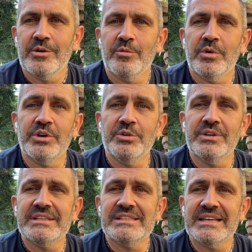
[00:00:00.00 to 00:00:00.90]
We're doing
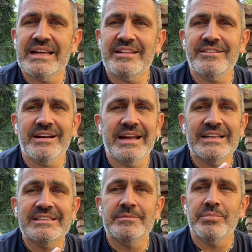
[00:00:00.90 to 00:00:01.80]
this together, and
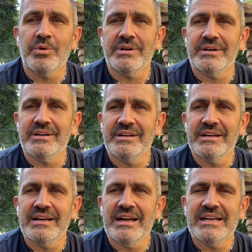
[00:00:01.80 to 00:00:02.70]
it's important.
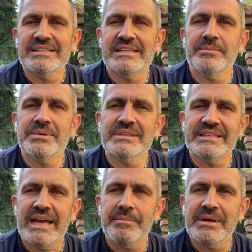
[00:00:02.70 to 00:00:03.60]
A simple
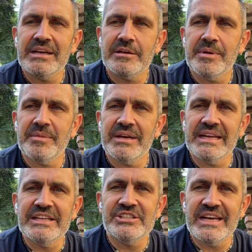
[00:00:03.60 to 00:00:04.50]
10-minute commitment
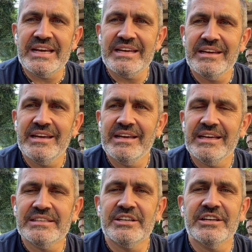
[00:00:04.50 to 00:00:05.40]
each day
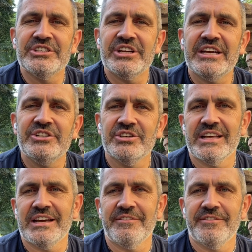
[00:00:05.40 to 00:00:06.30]
is going to change your
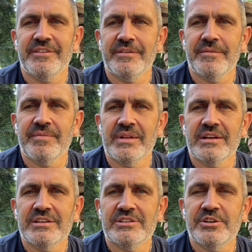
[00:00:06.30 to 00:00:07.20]
life.
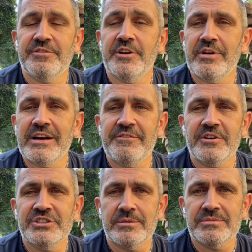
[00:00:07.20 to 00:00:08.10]
So if you're ready for a
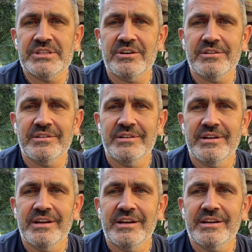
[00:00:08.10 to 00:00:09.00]
jumpstart,
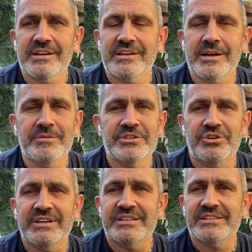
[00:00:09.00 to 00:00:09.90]
come and
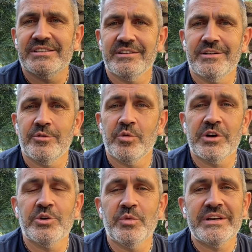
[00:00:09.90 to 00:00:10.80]
join us. We're
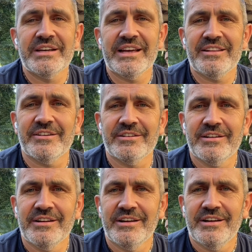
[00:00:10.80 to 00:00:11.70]
going to win together.
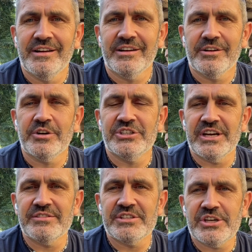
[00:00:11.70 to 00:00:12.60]
Go to
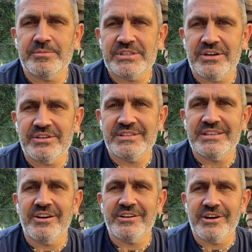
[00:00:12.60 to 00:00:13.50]

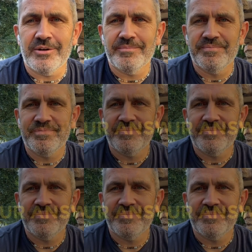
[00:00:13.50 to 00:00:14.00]
JeffsJumpstarts.com.